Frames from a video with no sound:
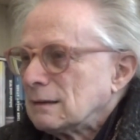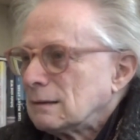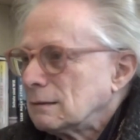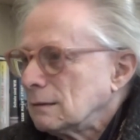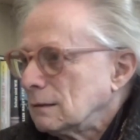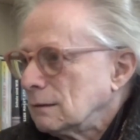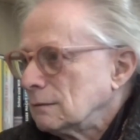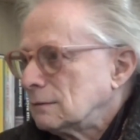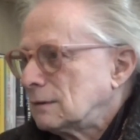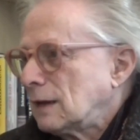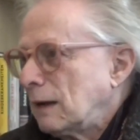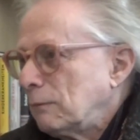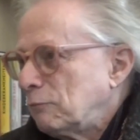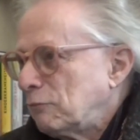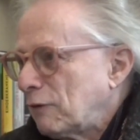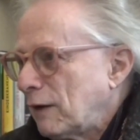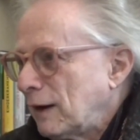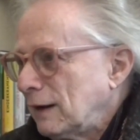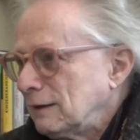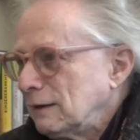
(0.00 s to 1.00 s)
you know,
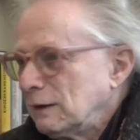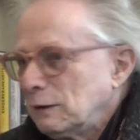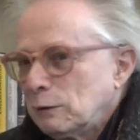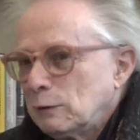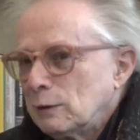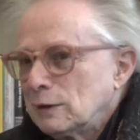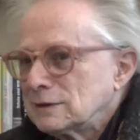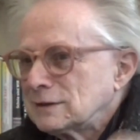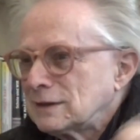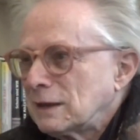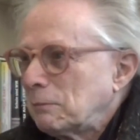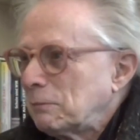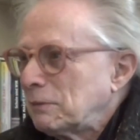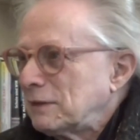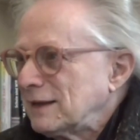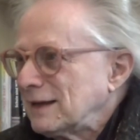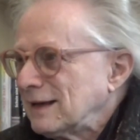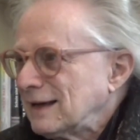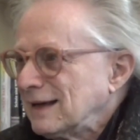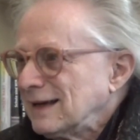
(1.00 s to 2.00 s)
typewriter or
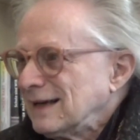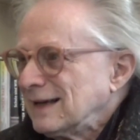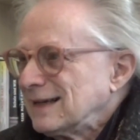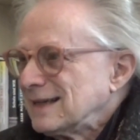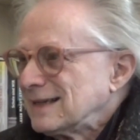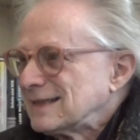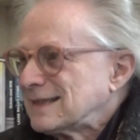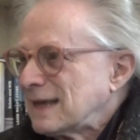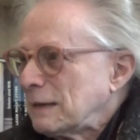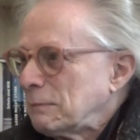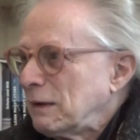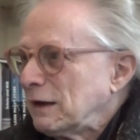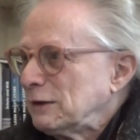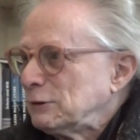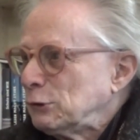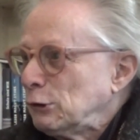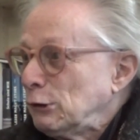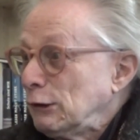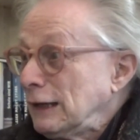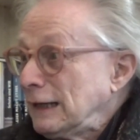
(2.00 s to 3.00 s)
something, somehow
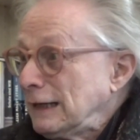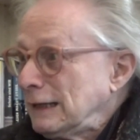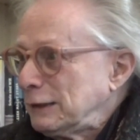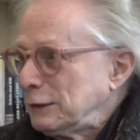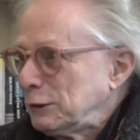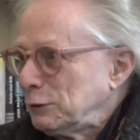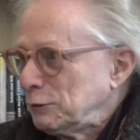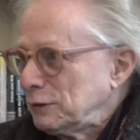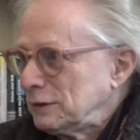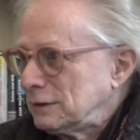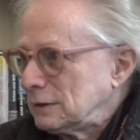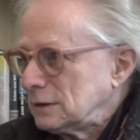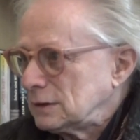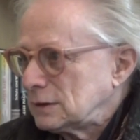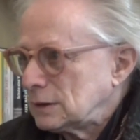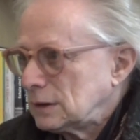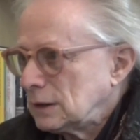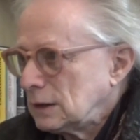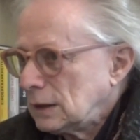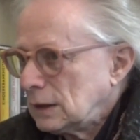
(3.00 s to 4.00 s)
to link you with
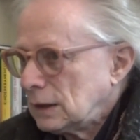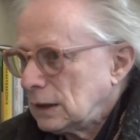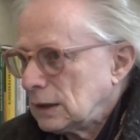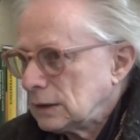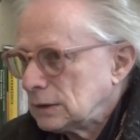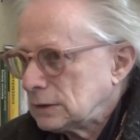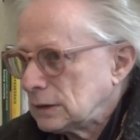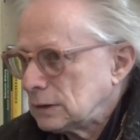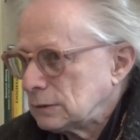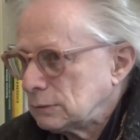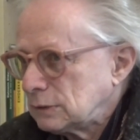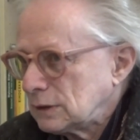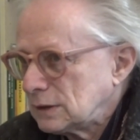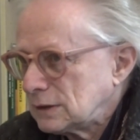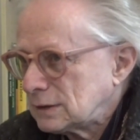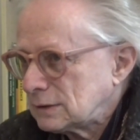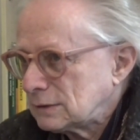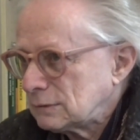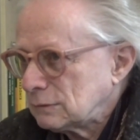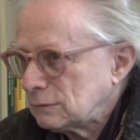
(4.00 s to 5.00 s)
this. I said,
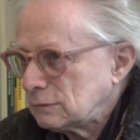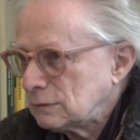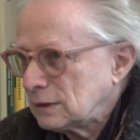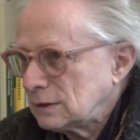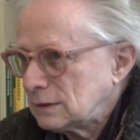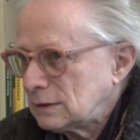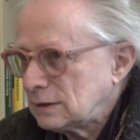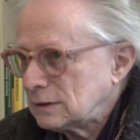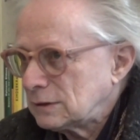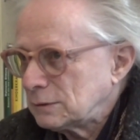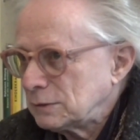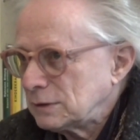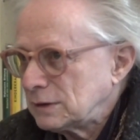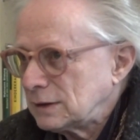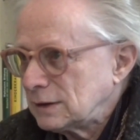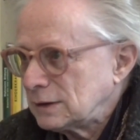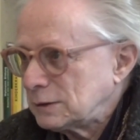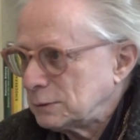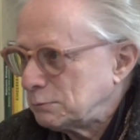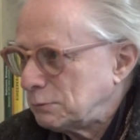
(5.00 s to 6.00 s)
what's with
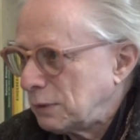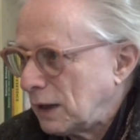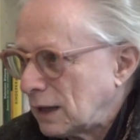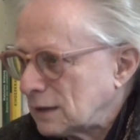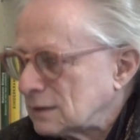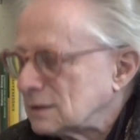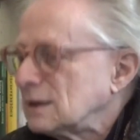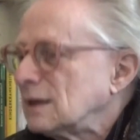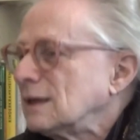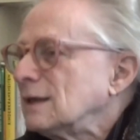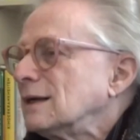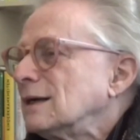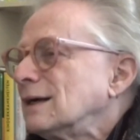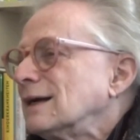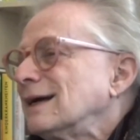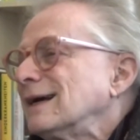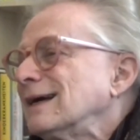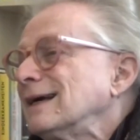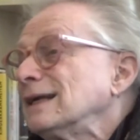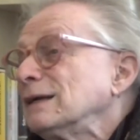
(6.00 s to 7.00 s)
this box?
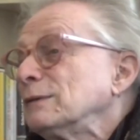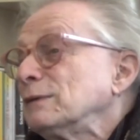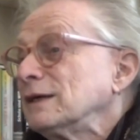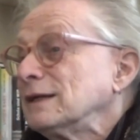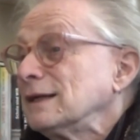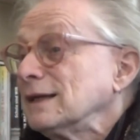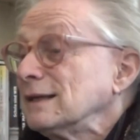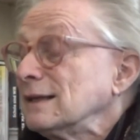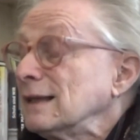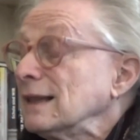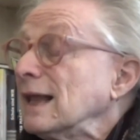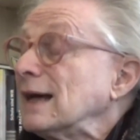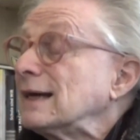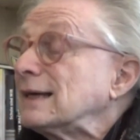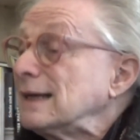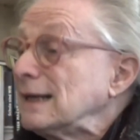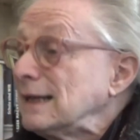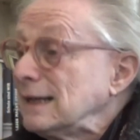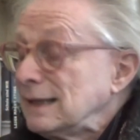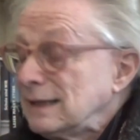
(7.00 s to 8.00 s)
Anyway, then
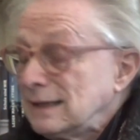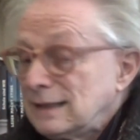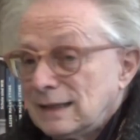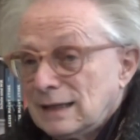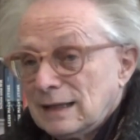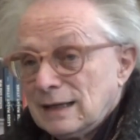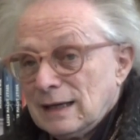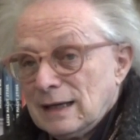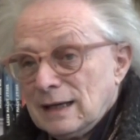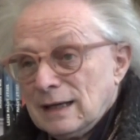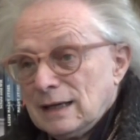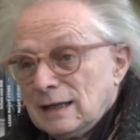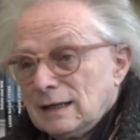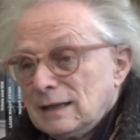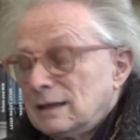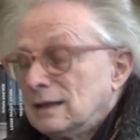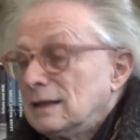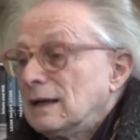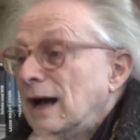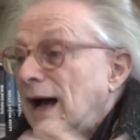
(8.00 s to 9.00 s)
luckily,
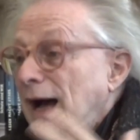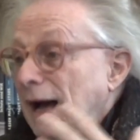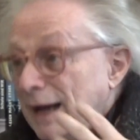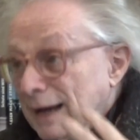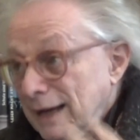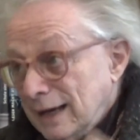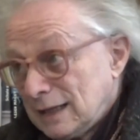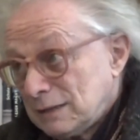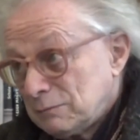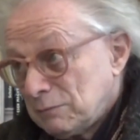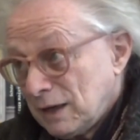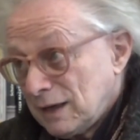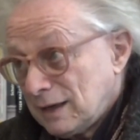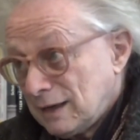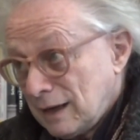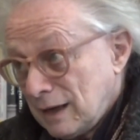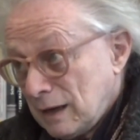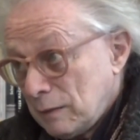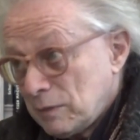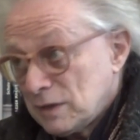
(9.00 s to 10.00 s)
I had my
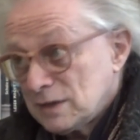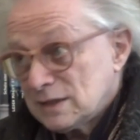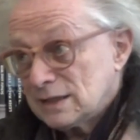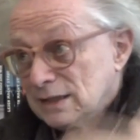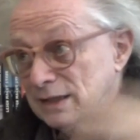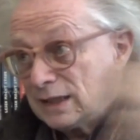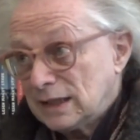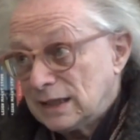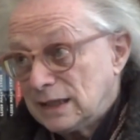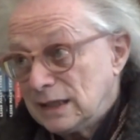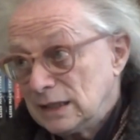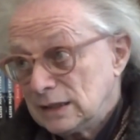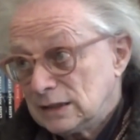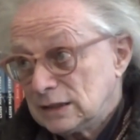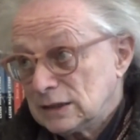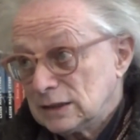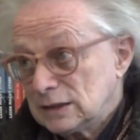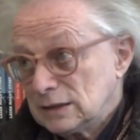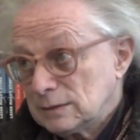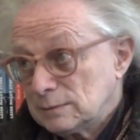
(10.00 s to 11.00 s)
cameras in the
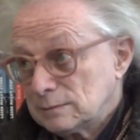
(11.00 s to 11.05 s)
kitchen.